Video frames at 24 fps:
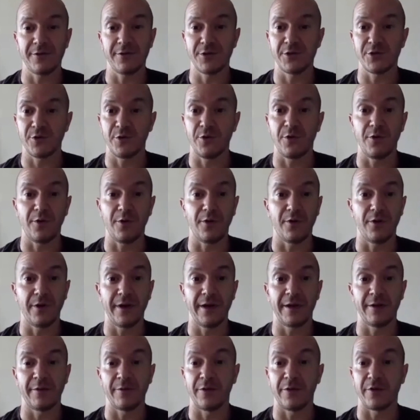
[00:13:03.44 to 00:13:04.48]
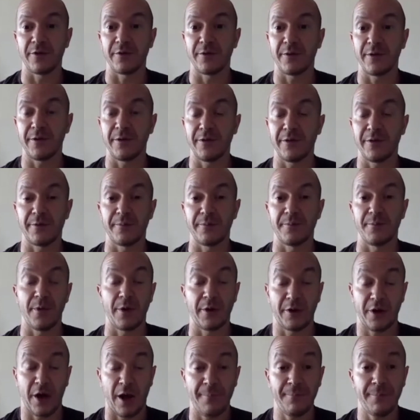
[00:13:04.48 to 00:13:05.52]
and Joel and their
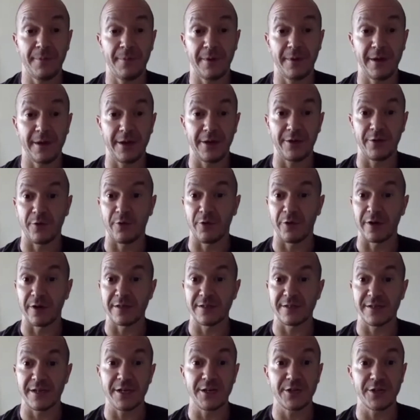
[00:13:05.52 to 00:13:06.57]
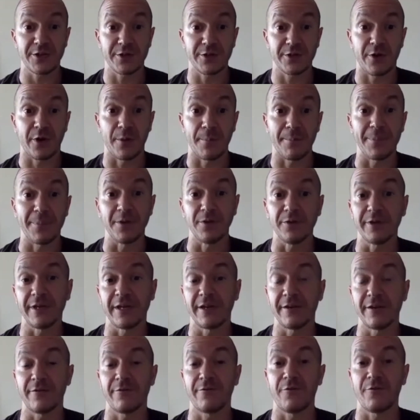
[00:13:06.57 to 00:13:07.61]
company and their organization are
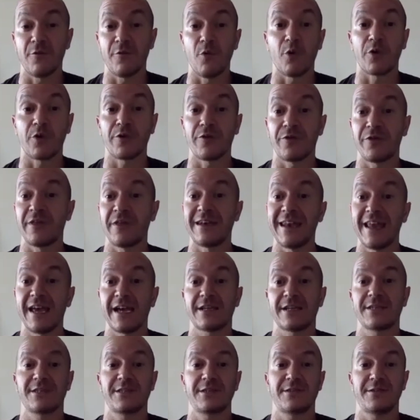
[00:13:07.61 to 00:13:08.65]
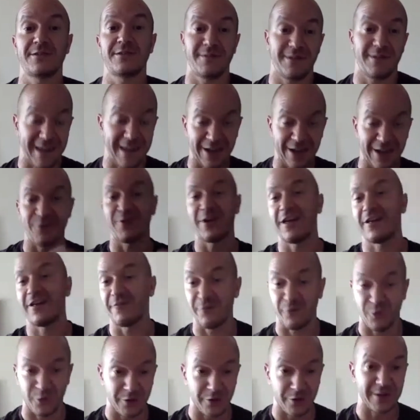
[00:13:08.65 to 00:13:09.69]
building for the next internet,
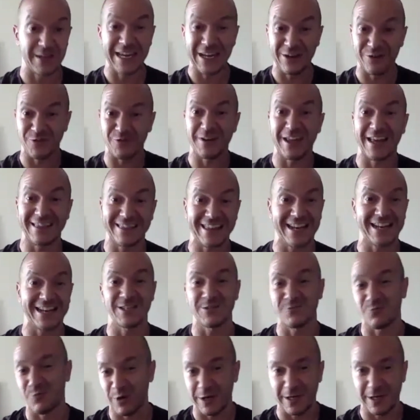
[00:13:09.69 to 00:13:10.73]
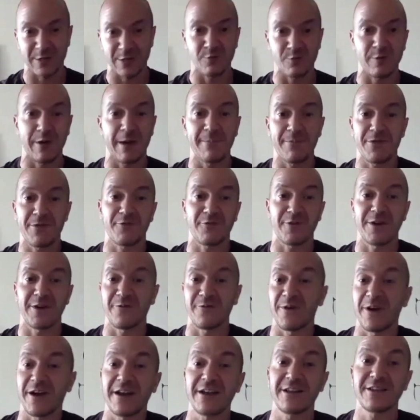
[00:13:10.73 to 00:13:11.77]
for the internet that is what is Web3,
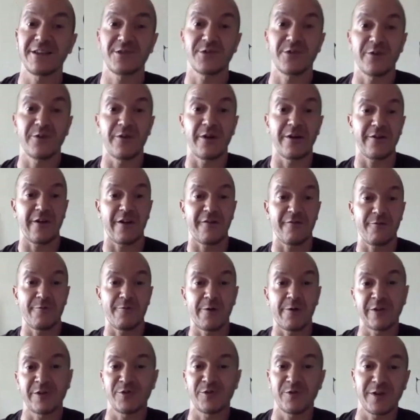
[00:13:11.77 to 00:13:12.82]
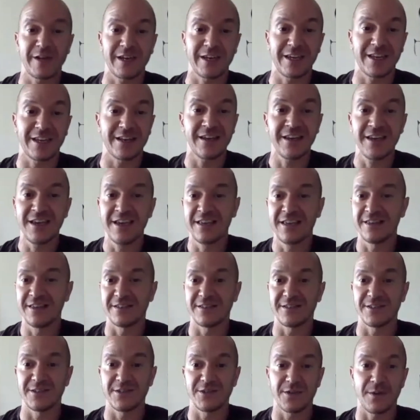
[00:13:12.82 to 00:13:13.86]
right? So everyone tuning in,
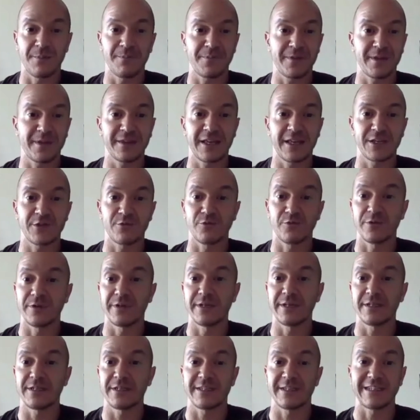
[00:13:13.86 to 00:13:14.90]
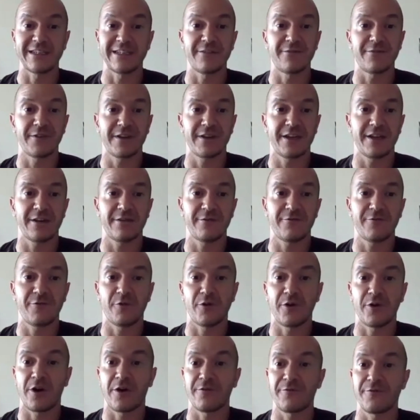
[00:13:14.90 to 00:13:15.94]
this is something that's really significant for
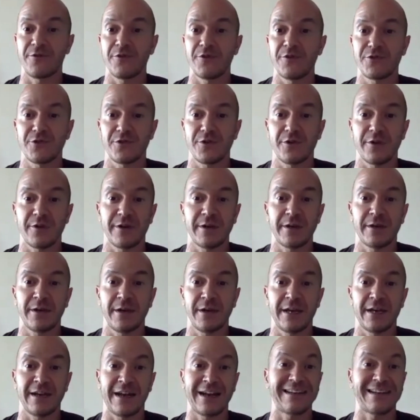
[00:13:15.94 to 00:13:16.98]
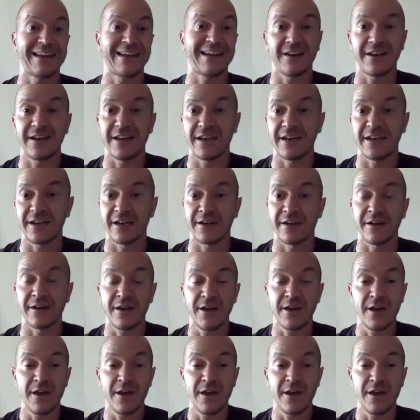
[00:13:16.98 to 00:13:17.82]
our future in identity and